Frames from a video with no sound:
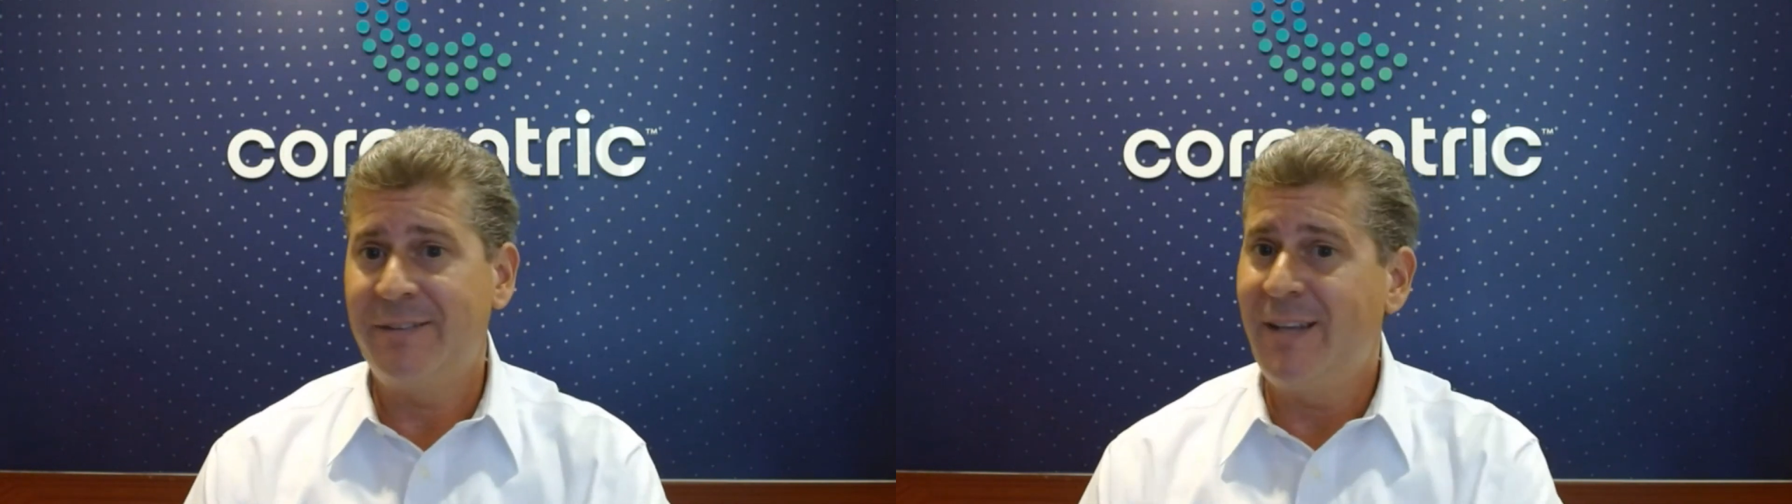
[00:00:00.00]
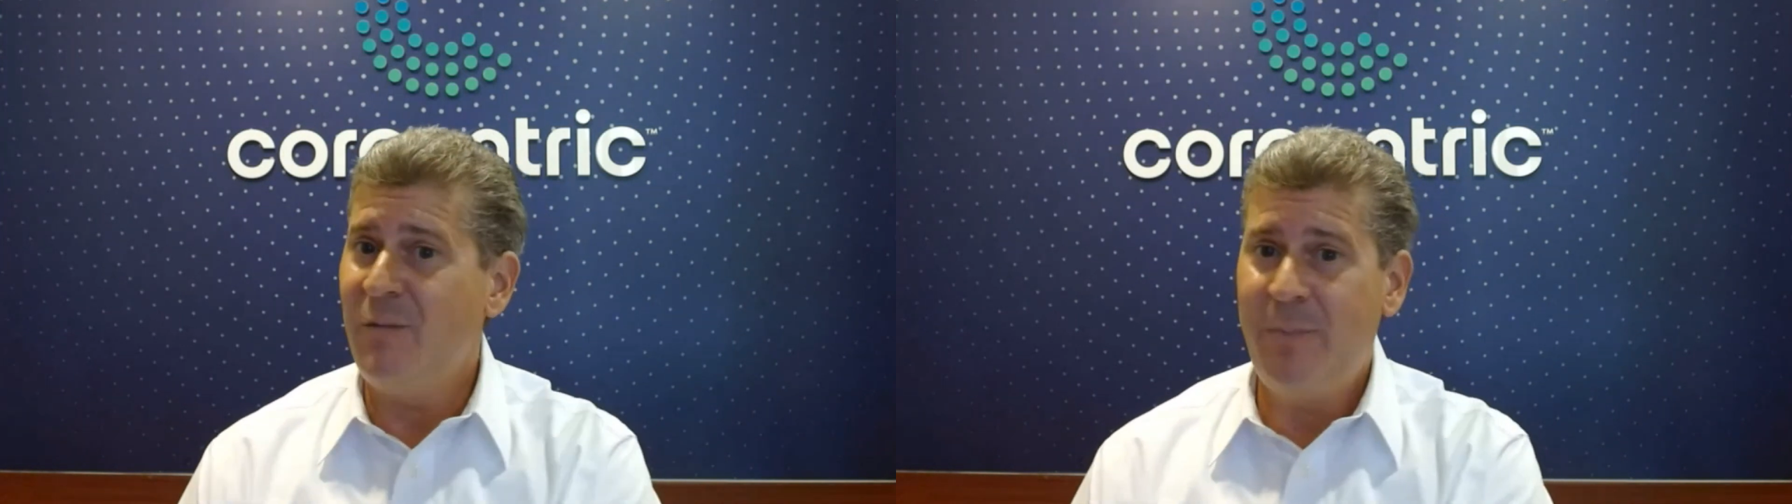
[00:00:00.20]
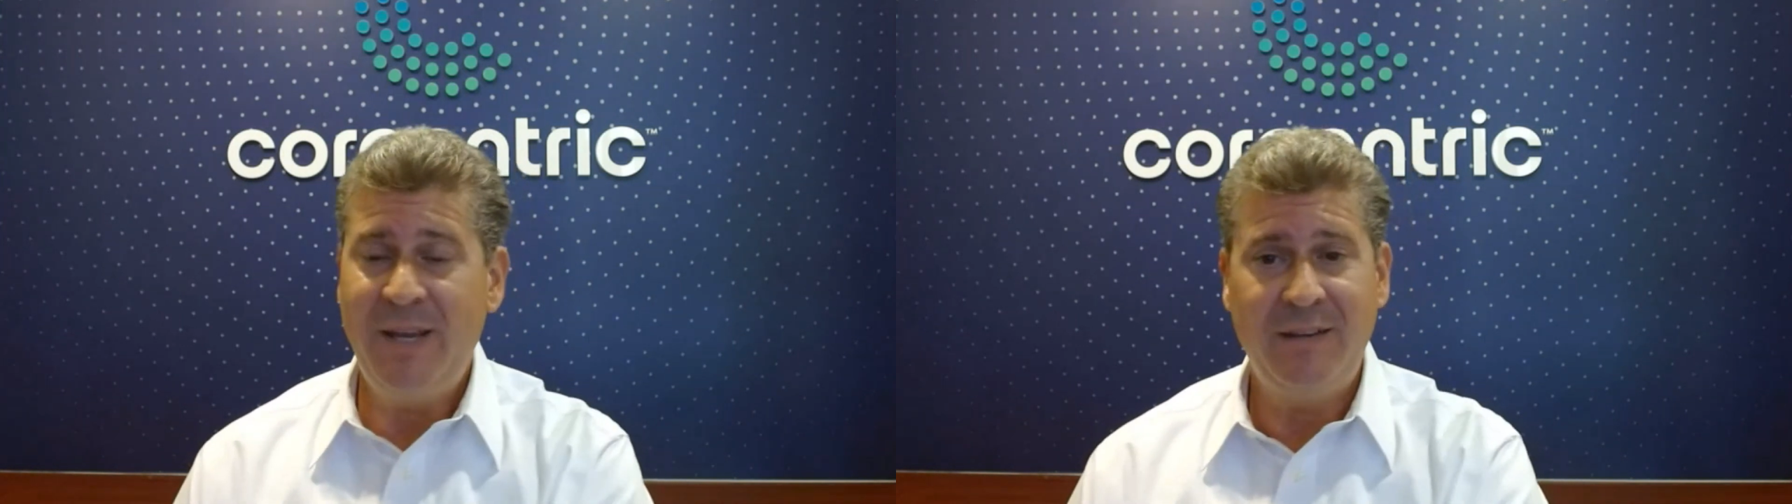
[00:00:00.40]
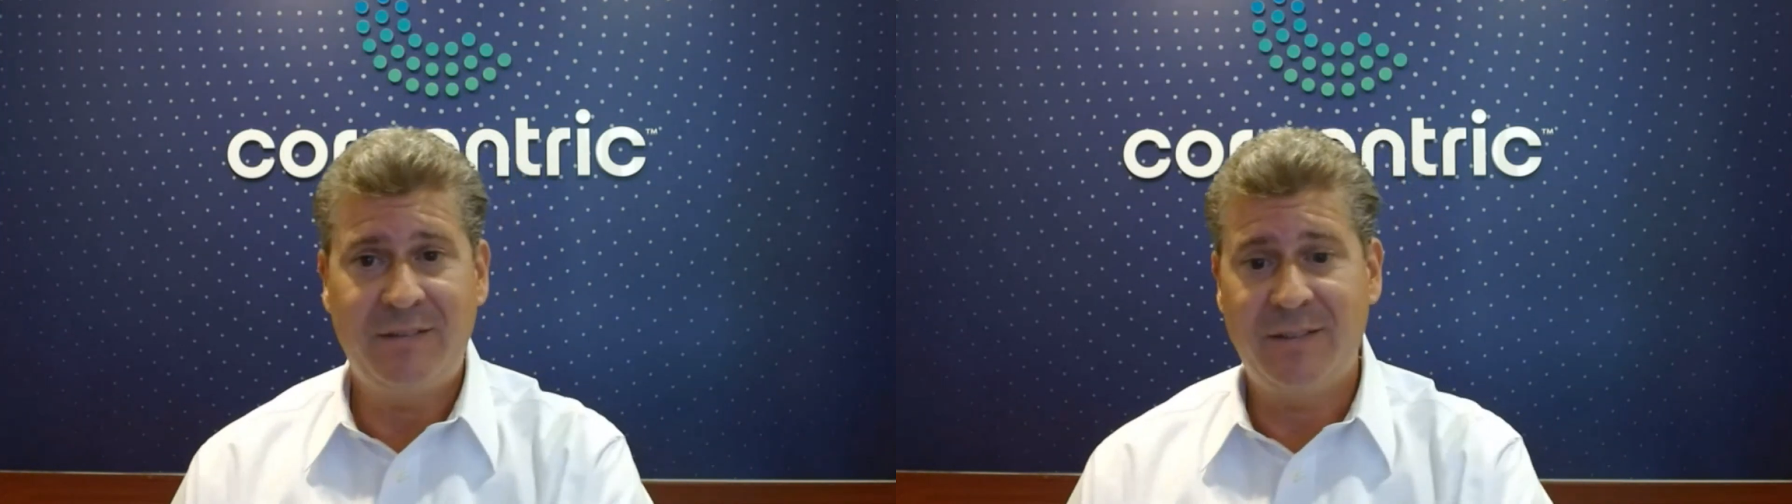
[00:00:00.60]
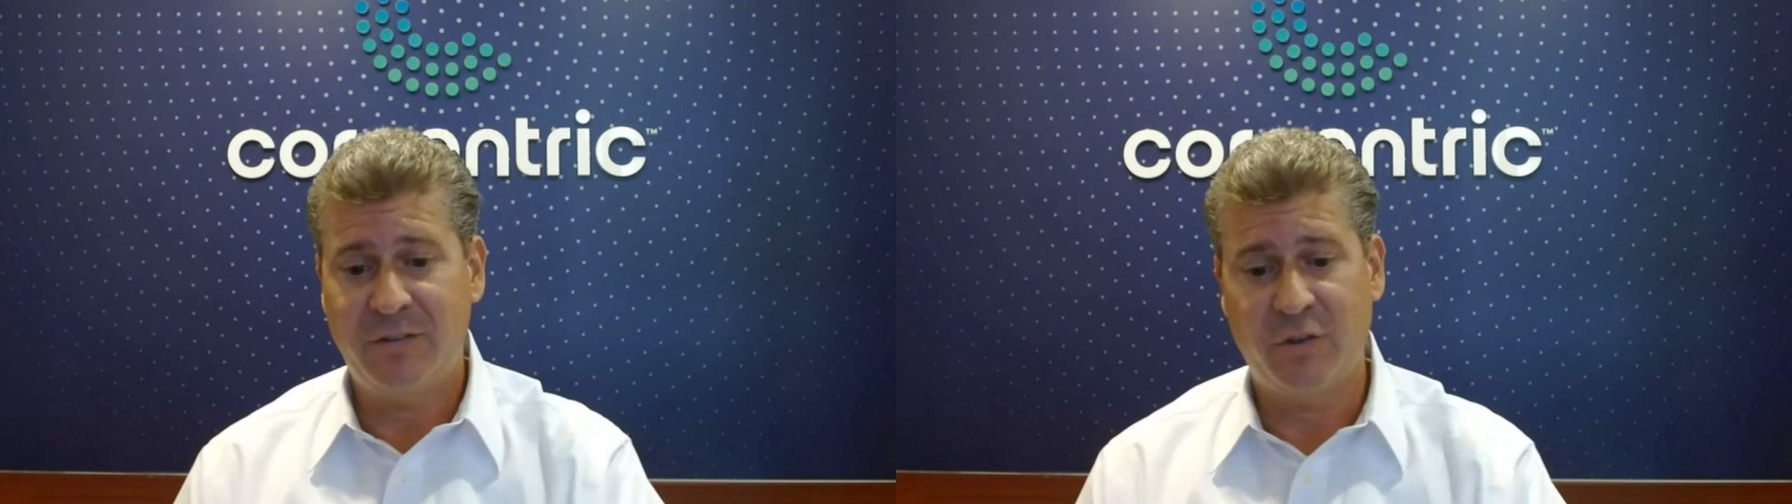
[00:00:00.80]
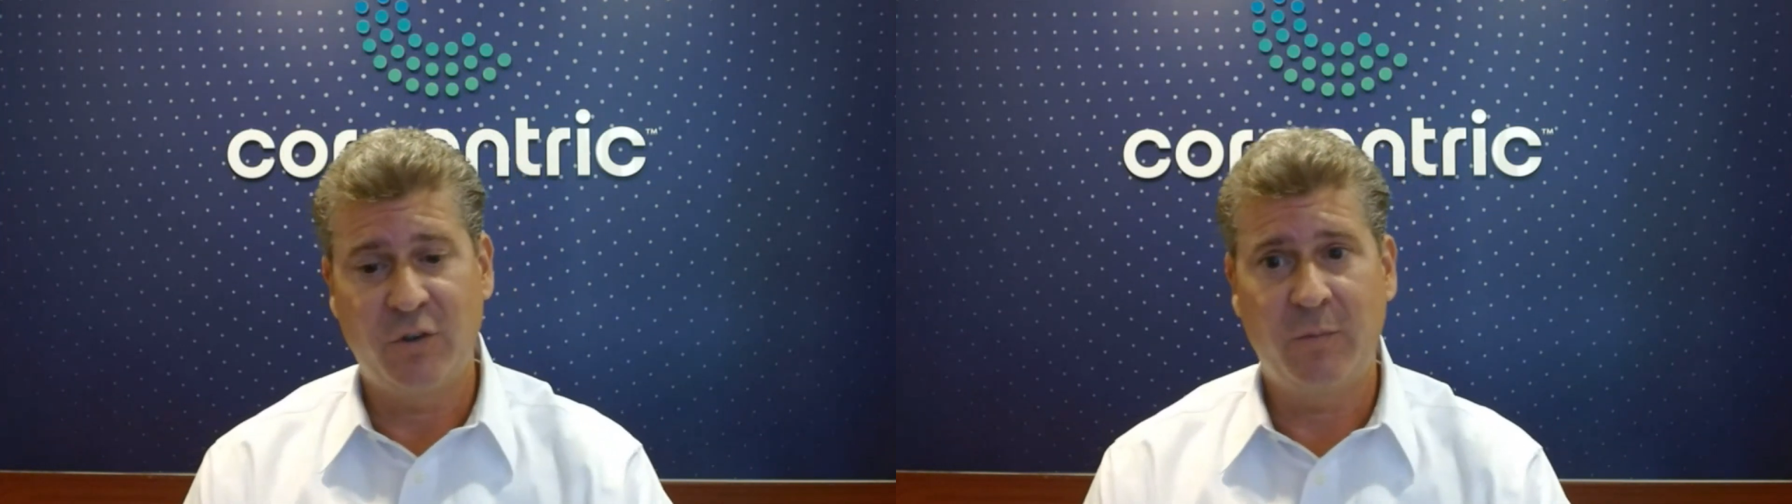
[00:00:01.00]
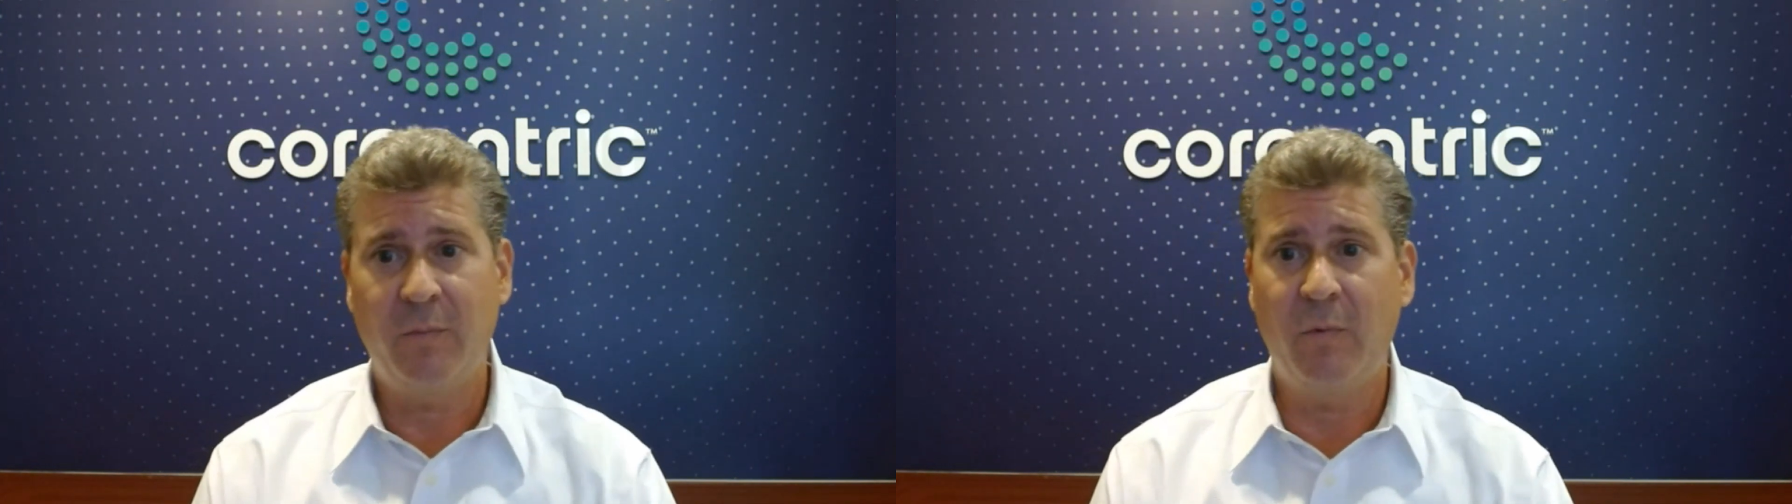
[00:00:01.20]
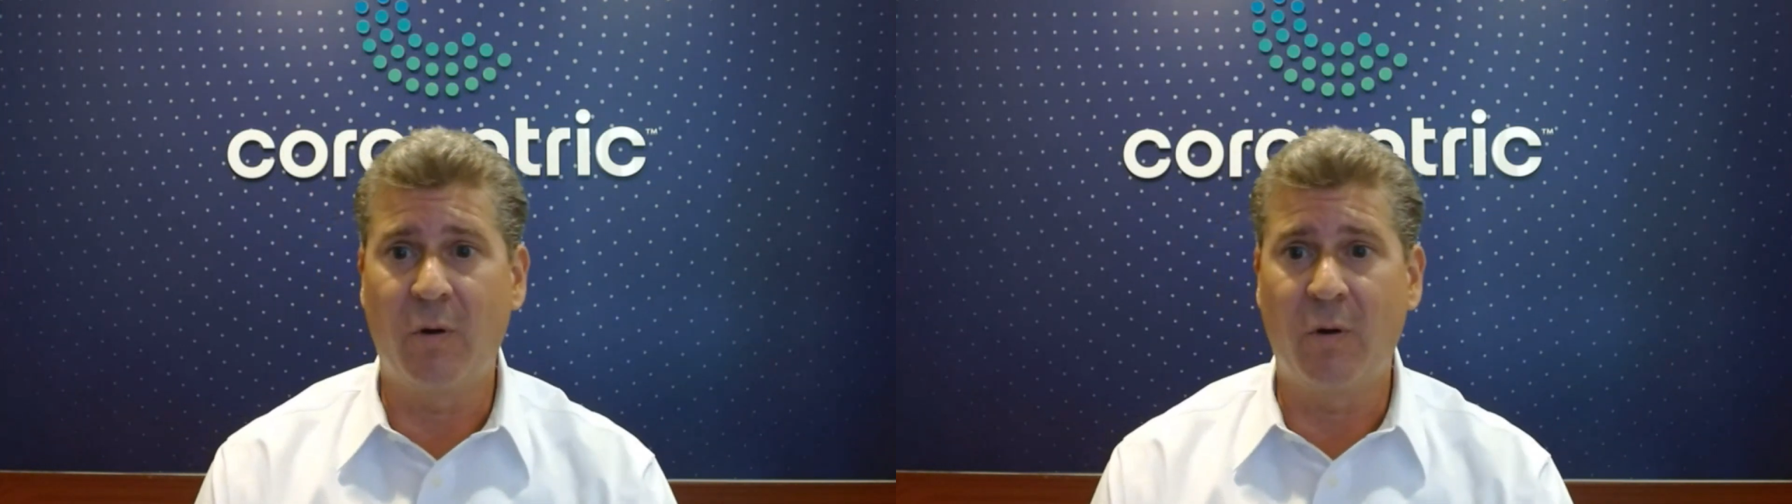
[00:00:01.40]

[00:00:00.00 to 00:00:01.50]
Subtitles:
SAP system